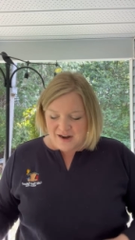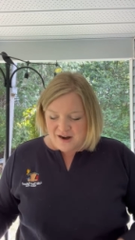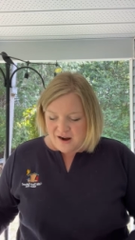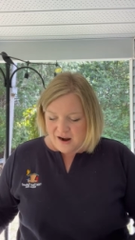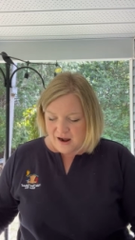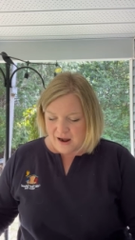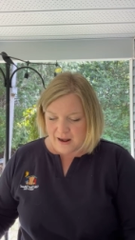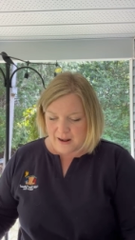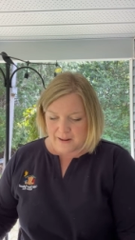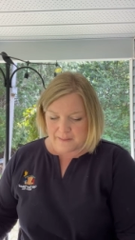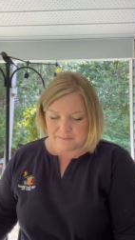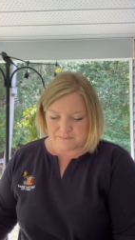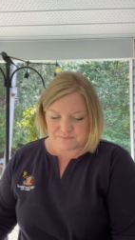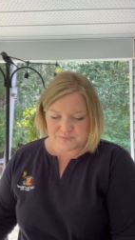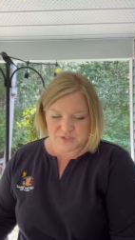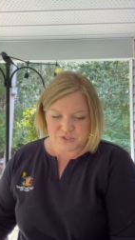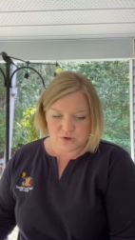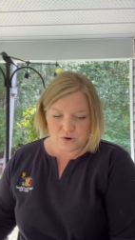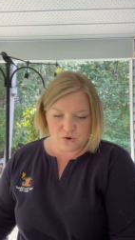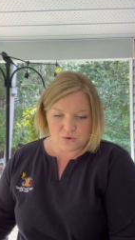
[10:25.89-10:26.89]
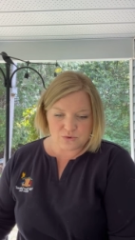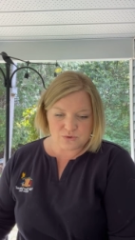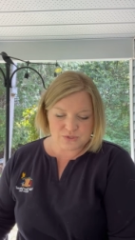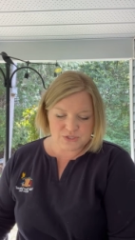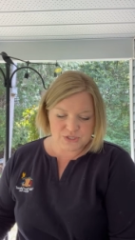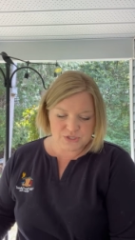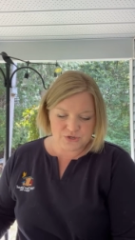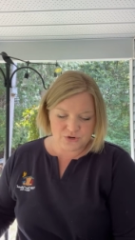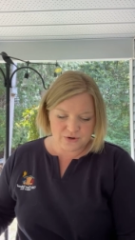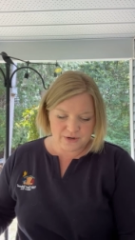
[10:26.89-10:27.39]
So
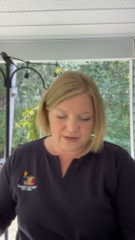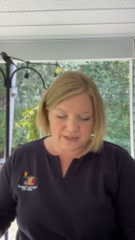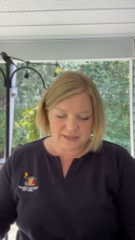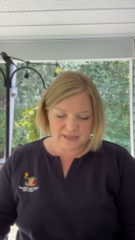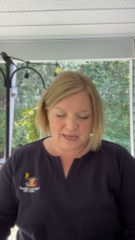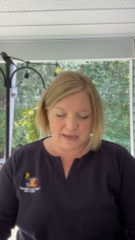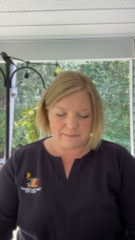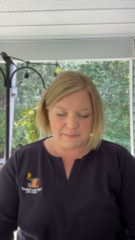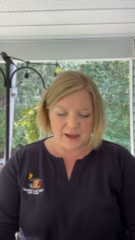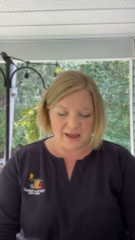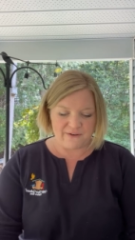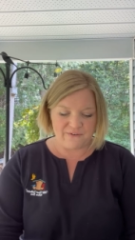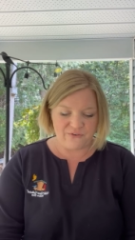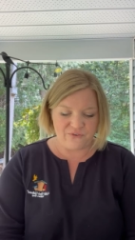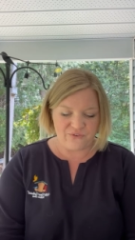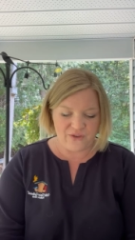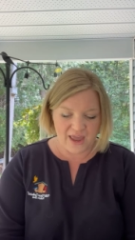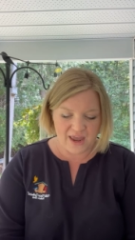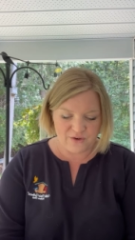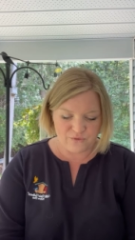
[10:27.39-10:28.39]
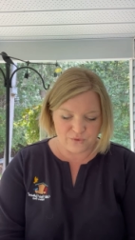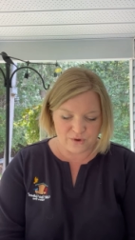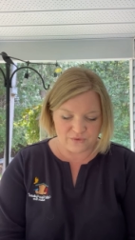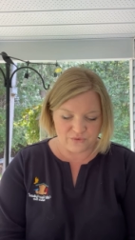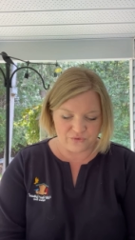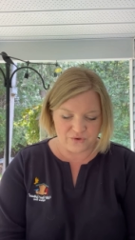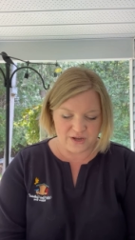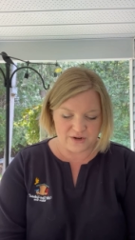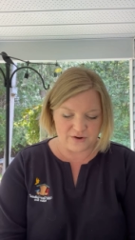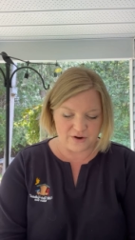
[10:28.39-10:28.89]
certainly my favorite
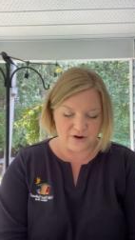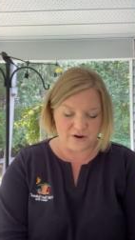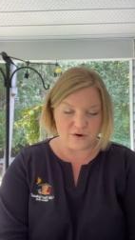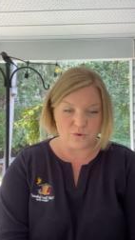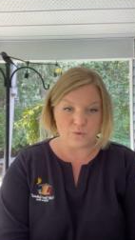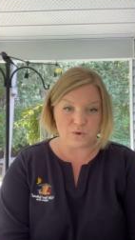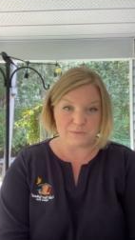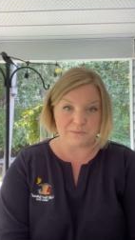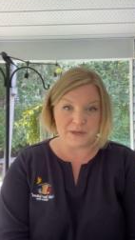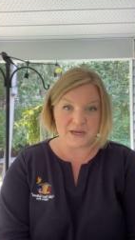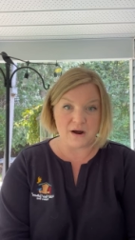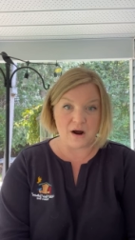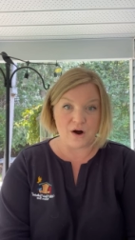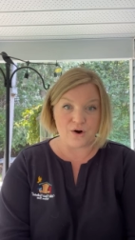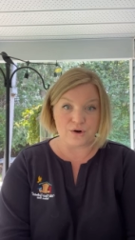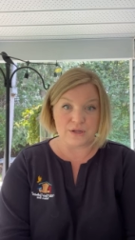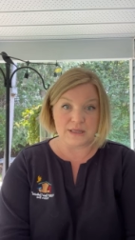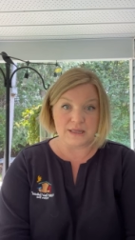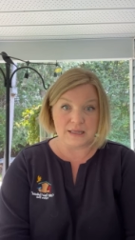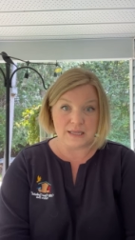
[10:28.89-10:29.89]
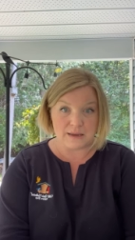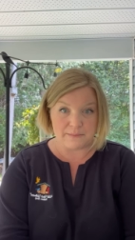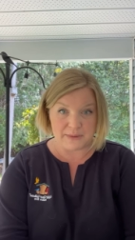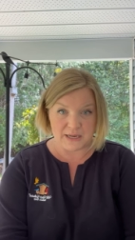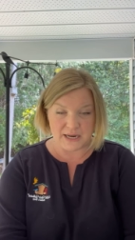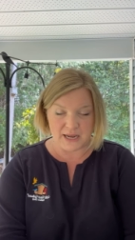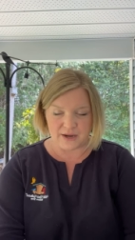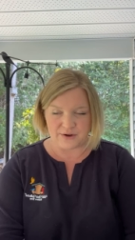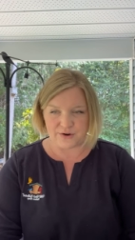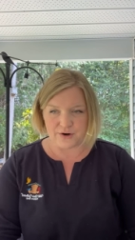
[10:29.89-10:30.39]
feeder would be our
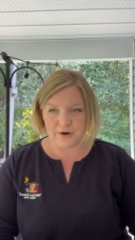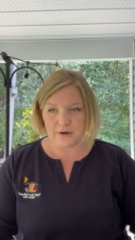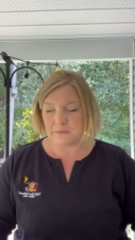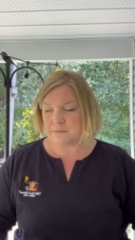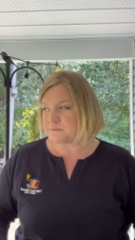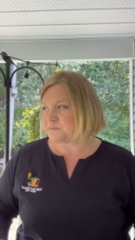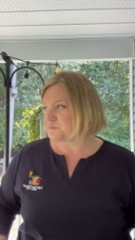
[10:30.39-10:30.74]
eliminator.